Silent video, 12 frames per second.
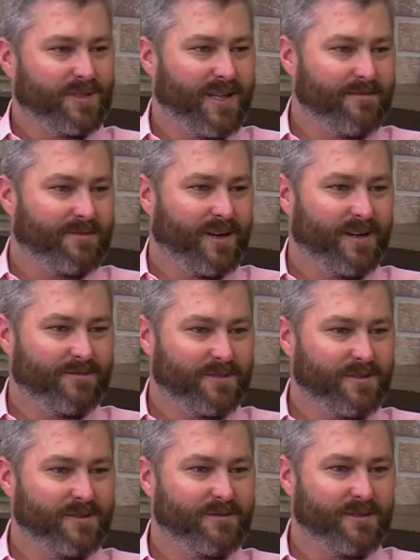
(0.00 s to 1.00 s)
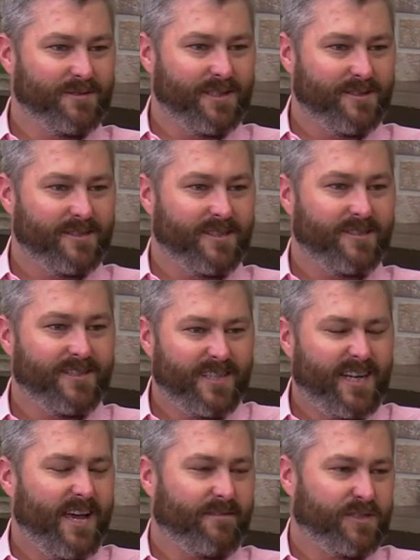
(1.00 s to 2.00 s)
Slept on it for a little bit. We looked into. it. I was
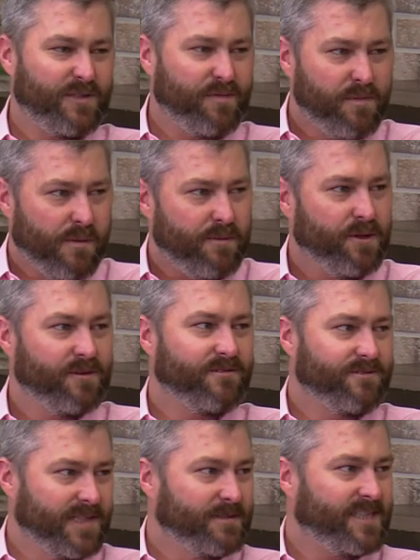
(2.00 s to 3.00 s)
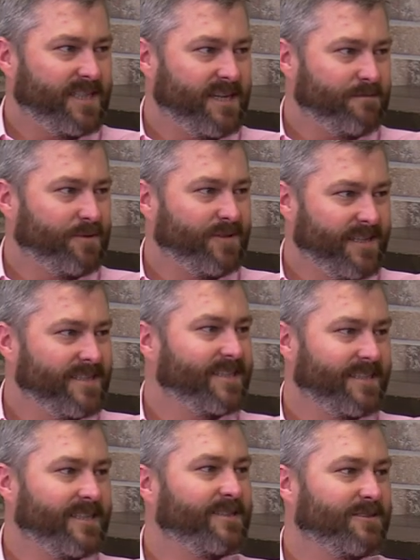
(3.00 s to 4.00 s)
like, "Yeah, just from a pure event standpoint,
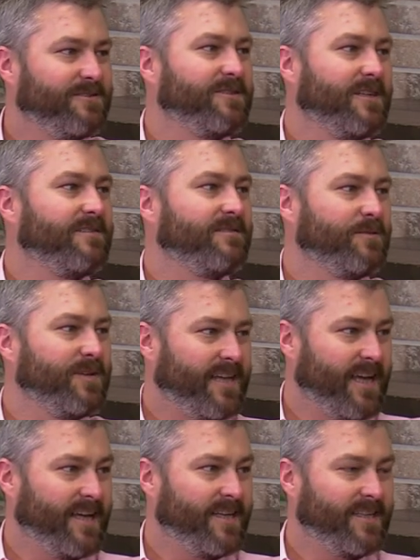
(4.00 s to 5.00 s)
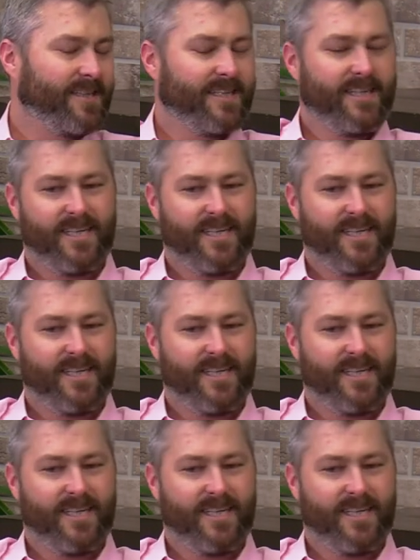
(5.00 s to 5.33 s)
mm-hmm. I think there's enough that we can."